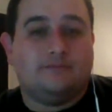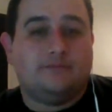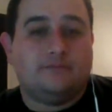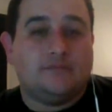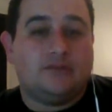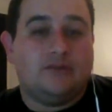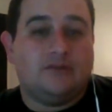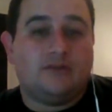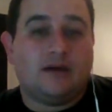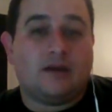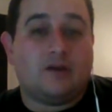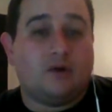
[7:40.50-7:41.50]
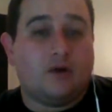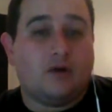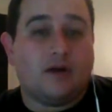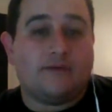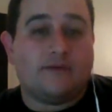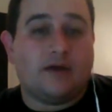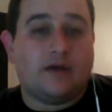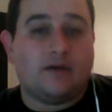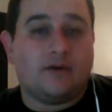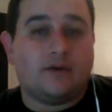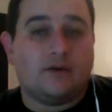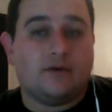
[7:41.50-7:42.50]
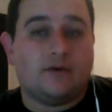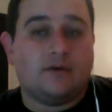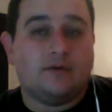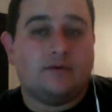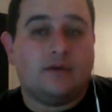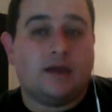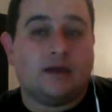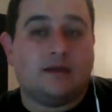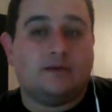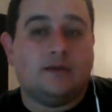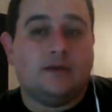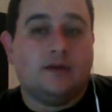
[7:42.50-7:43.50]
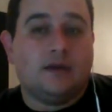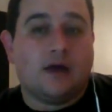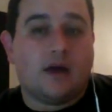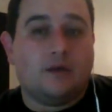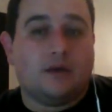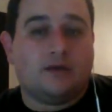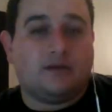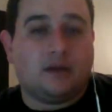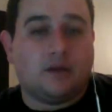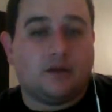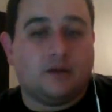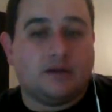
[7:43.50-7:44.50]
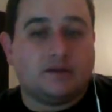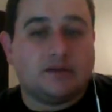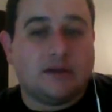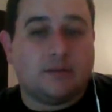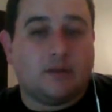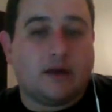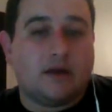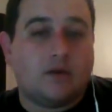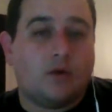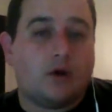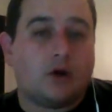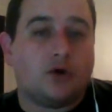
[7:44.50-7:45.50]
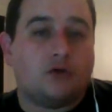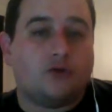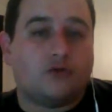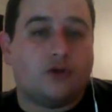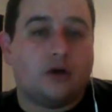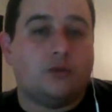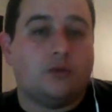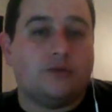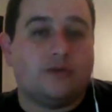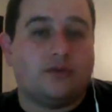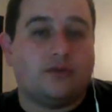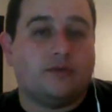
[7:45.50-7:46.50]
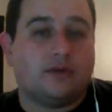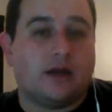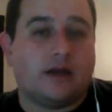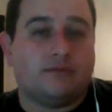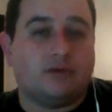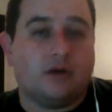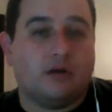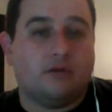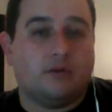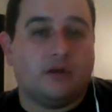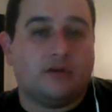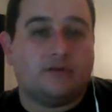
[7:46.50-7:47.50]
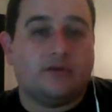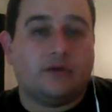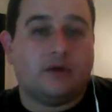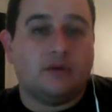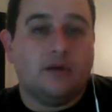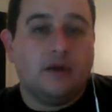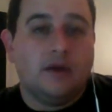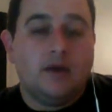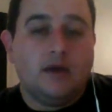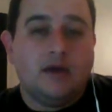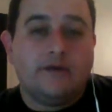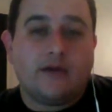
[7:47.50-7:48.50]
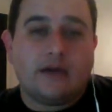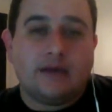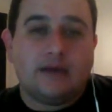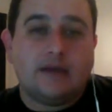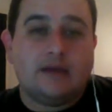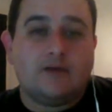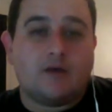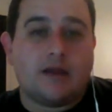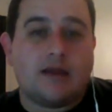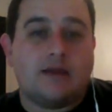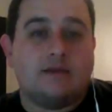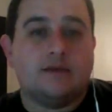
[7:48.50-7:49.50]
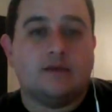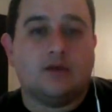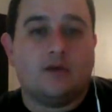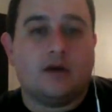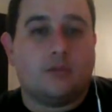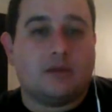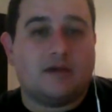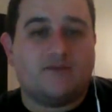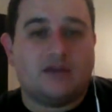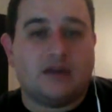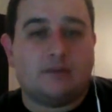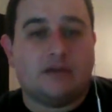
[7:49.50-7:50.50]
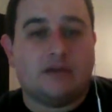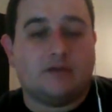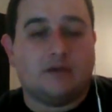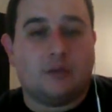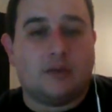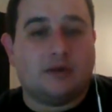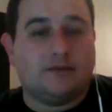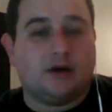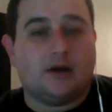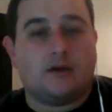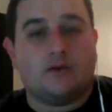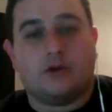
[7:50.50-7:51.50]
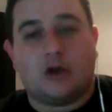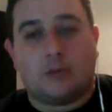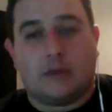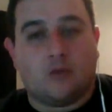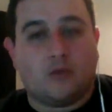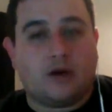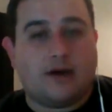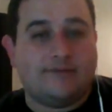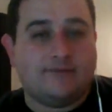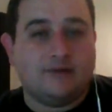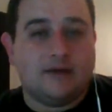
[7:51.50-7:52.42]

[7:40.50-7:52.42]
She's got a long life ahead of her, and I want to set a good example. I don't want her to struggle with the things that I've struggled with. So if I can eat right, it'll help my family, it'll help my daughter, it'll help my wife.